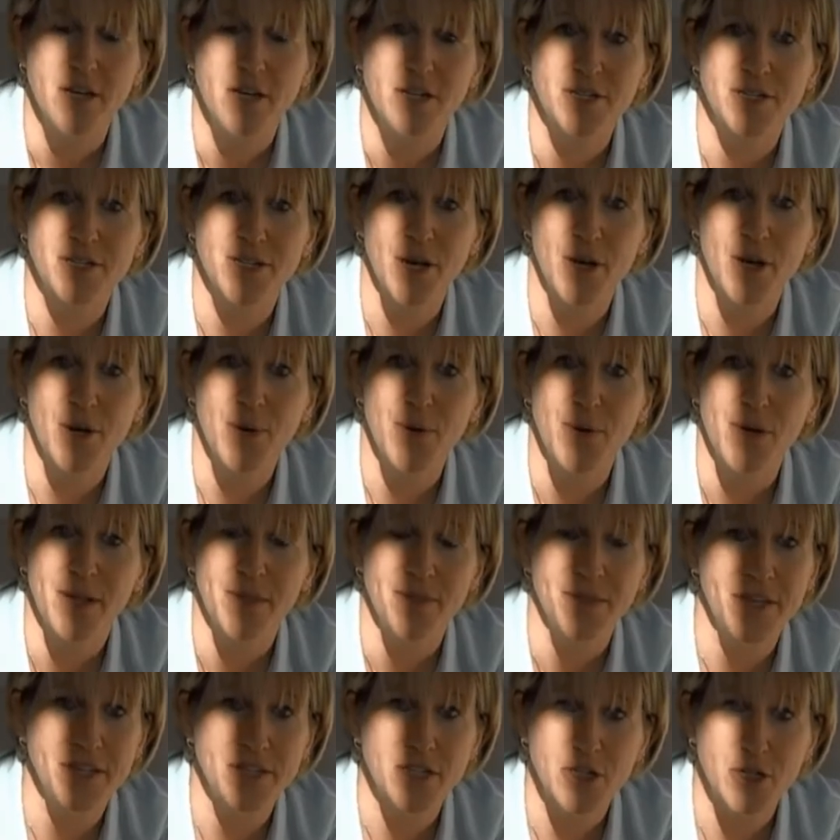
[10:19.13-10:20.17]
So
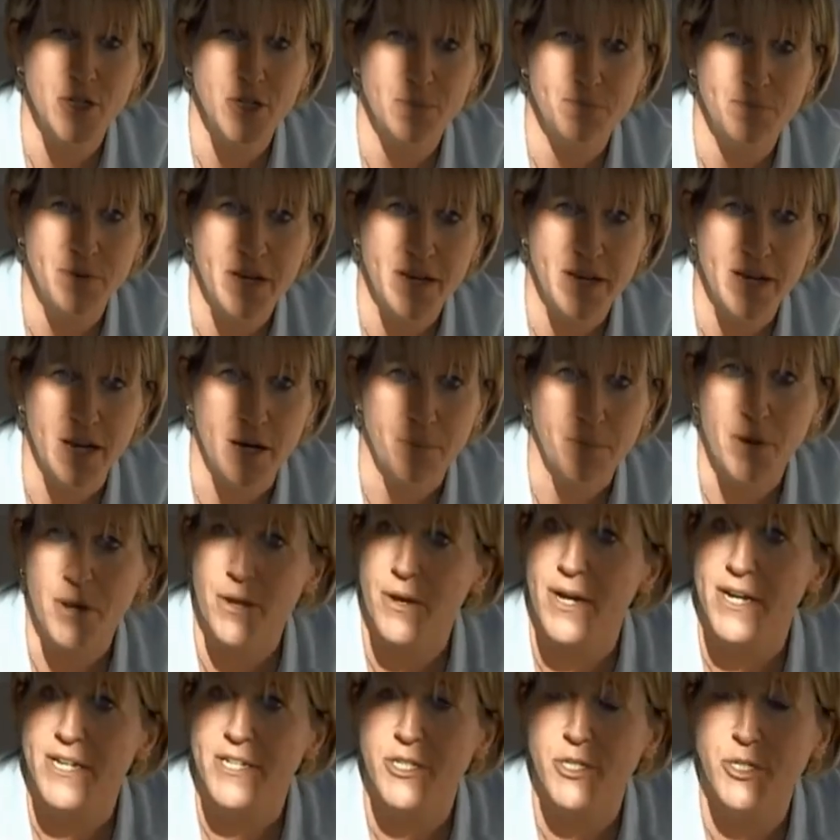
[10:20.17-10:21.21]
this could be
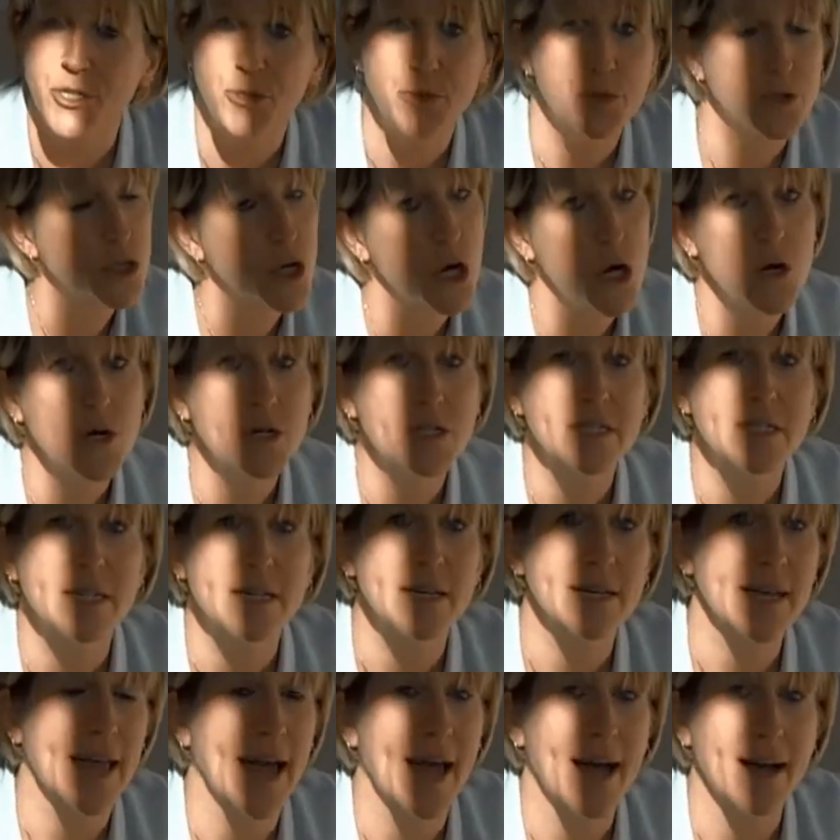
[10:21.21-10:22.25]
applied to dogs,
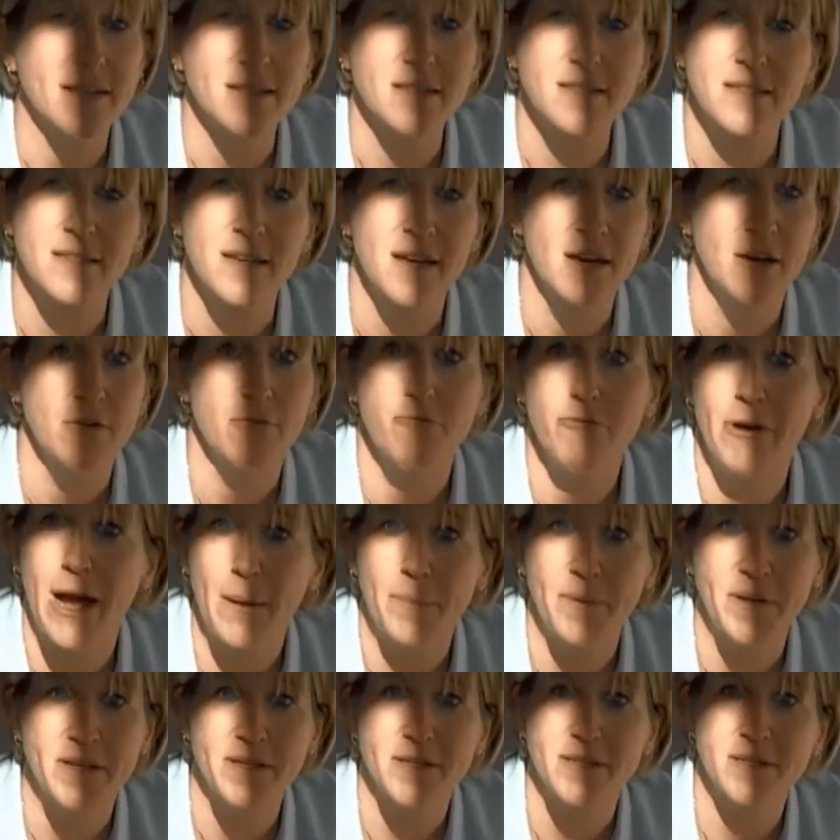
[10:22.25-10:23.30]
cats,
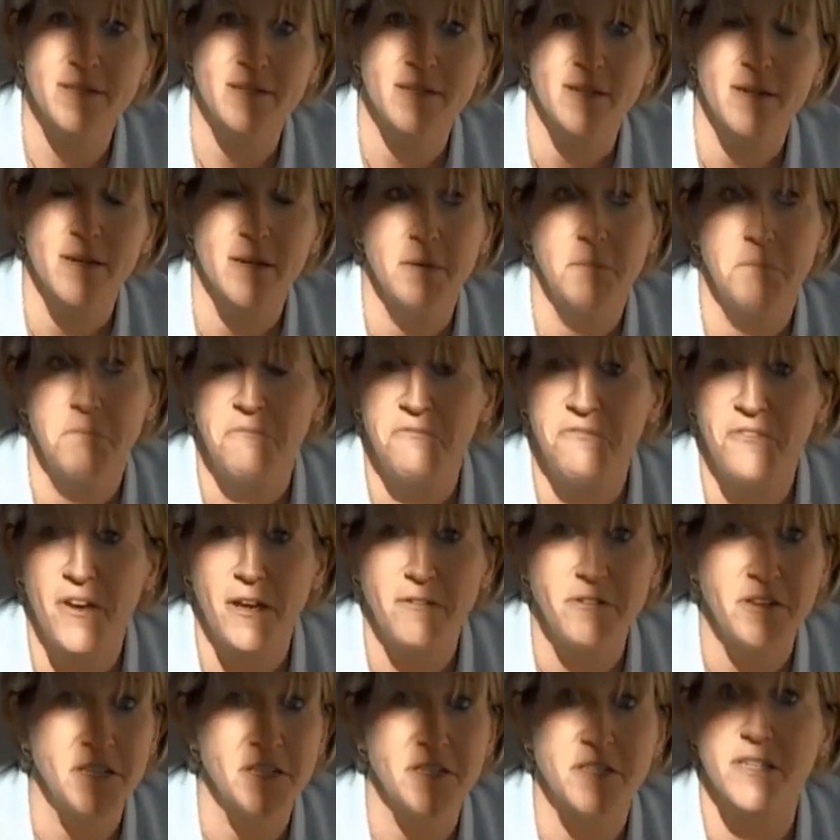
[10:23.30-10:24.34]
rabbits,
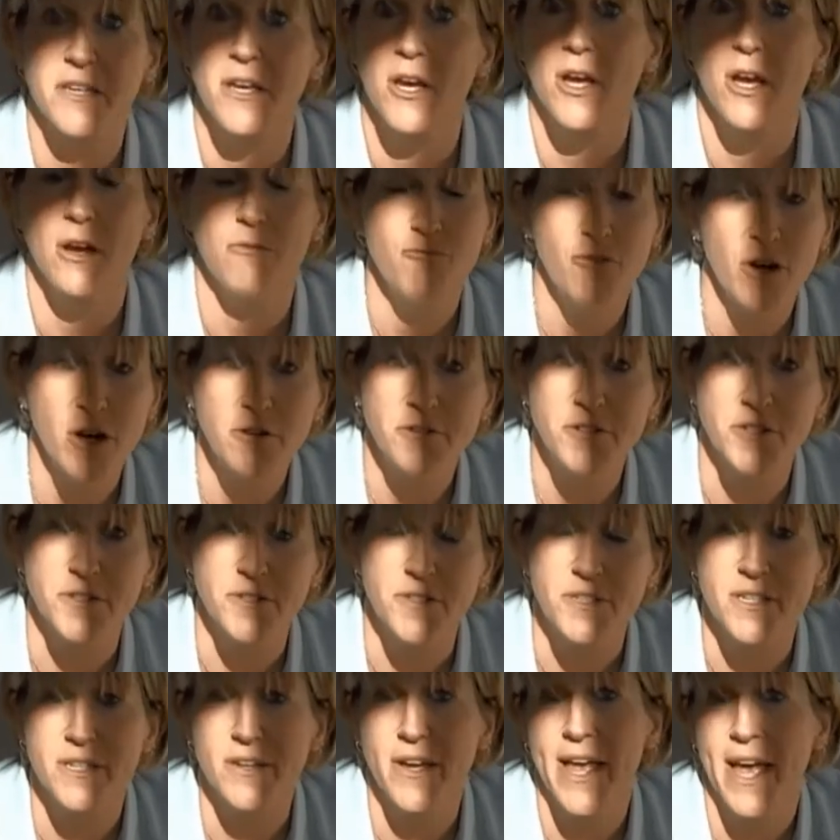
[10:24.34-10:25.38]
ferrets,
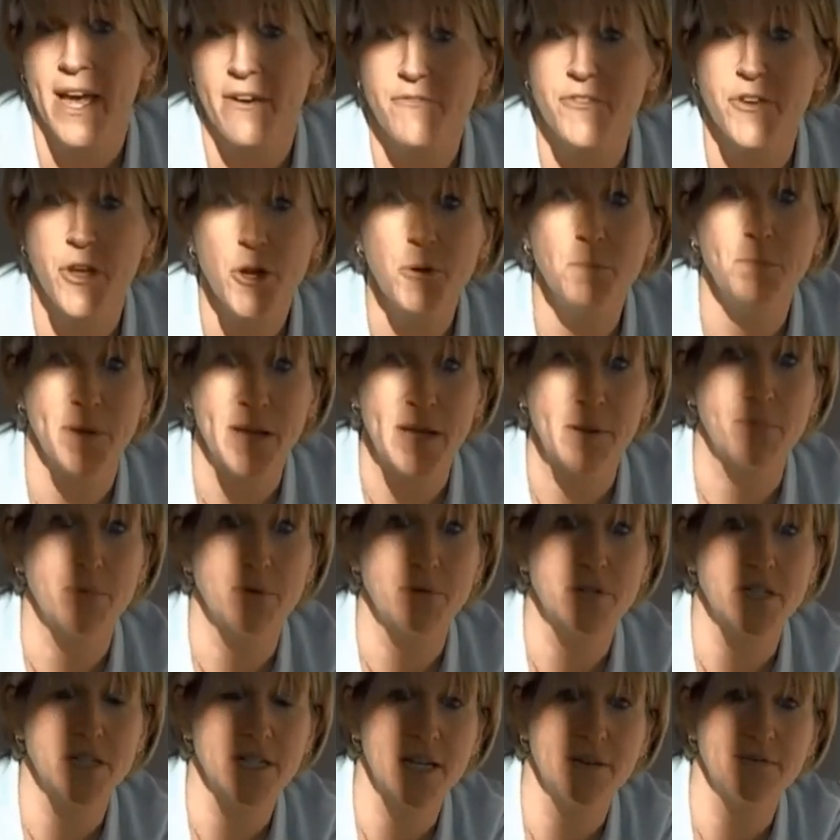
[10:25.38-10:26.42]
rodents, and I have known
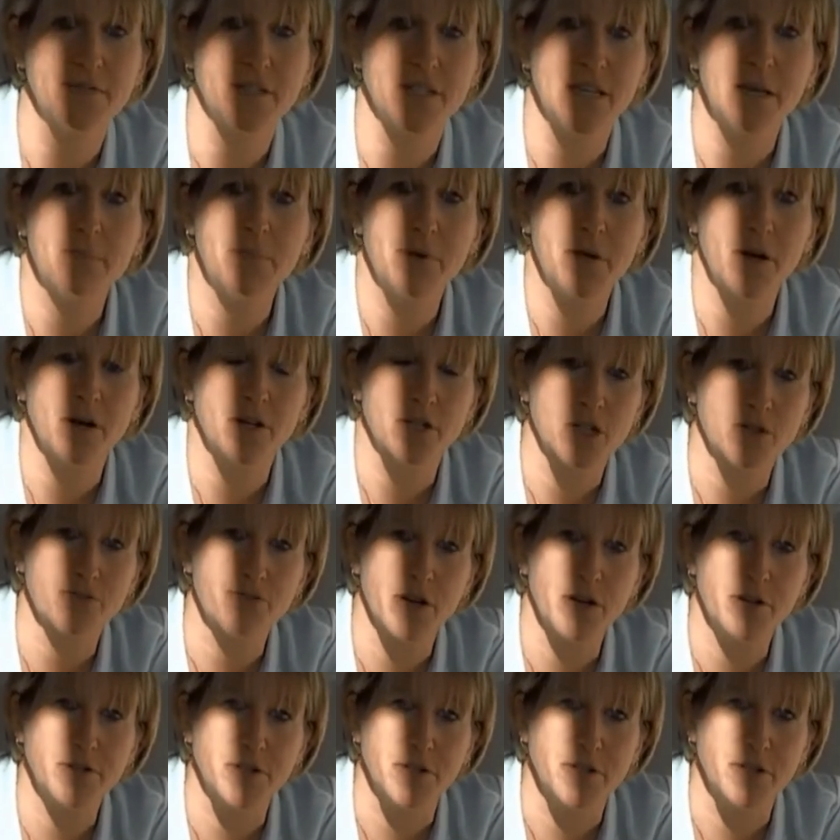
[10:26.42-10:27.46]
people to give CPR to
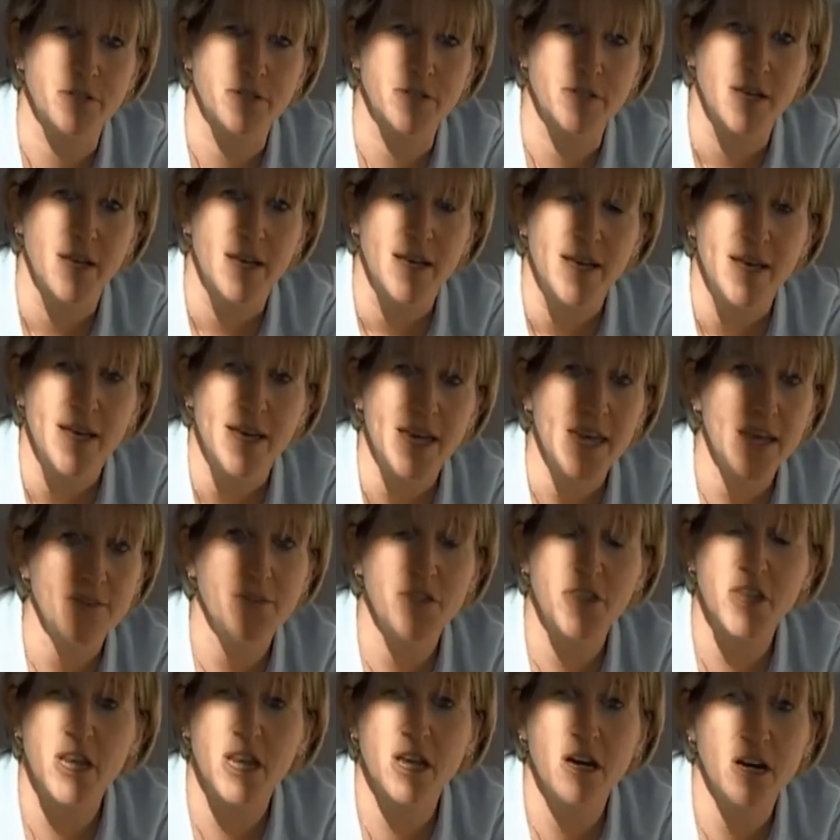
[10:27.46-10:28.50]
rodents,
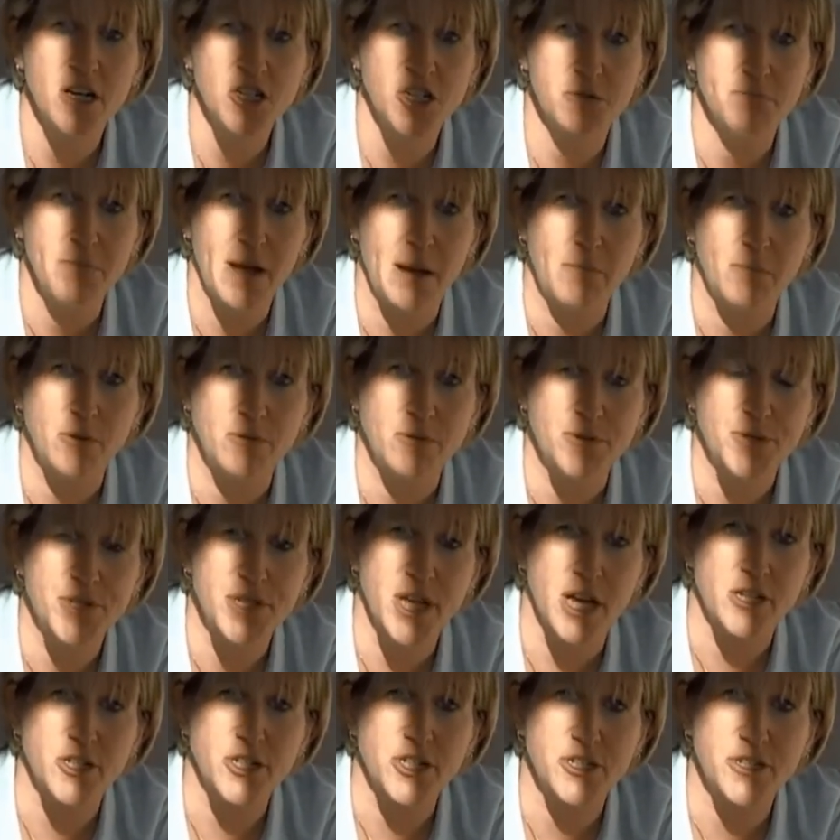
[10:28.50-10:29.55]
even the larger mammals
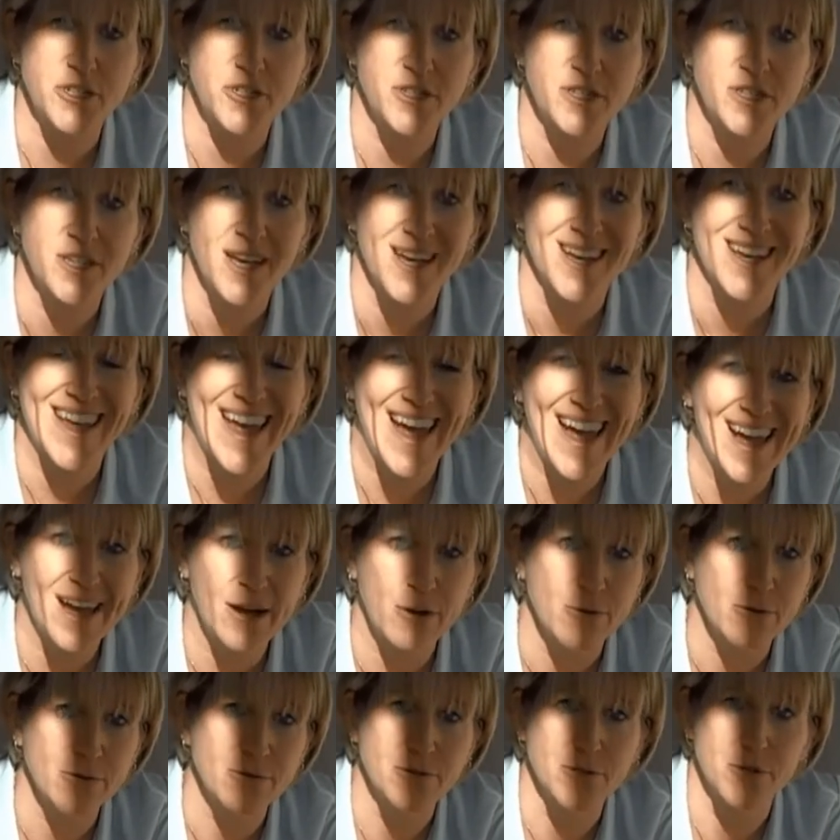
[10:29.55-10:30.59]
such as
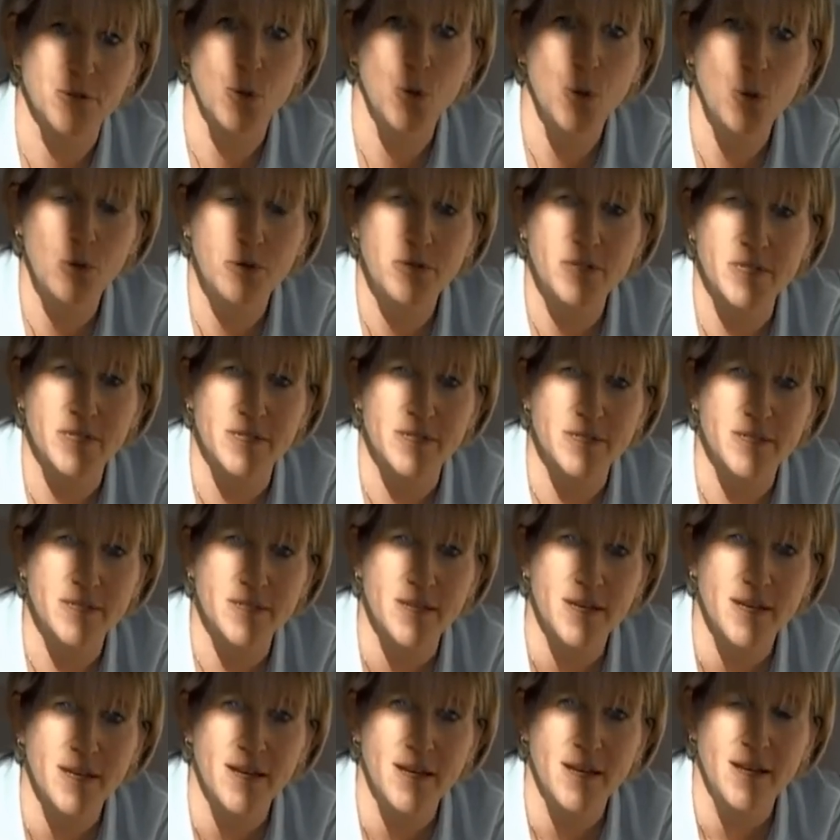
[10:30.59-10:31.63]
cows and
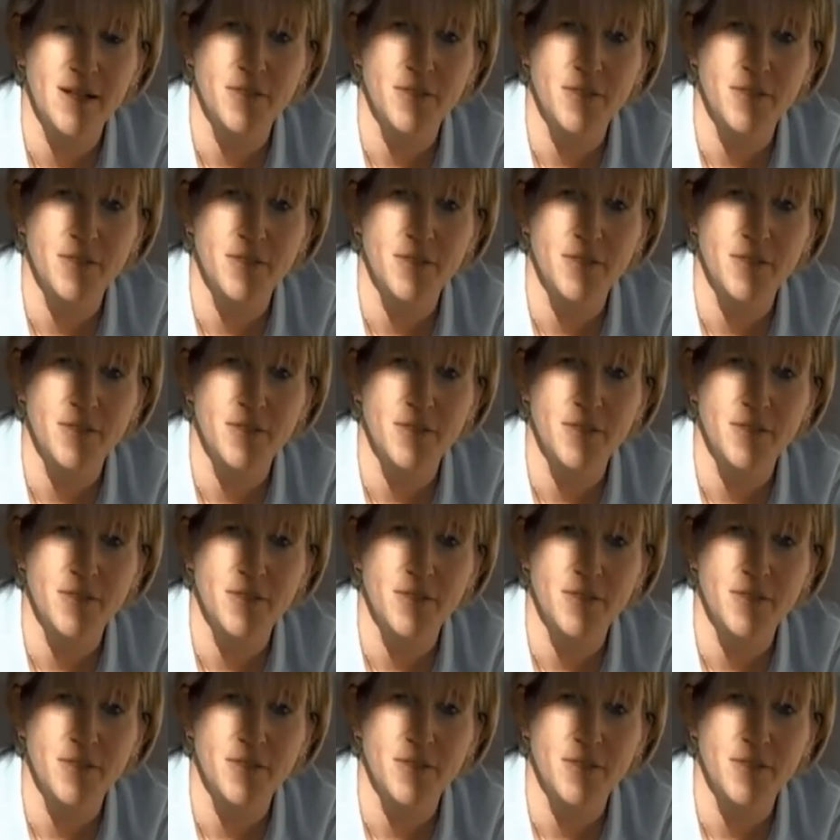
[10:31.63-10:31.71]
horses.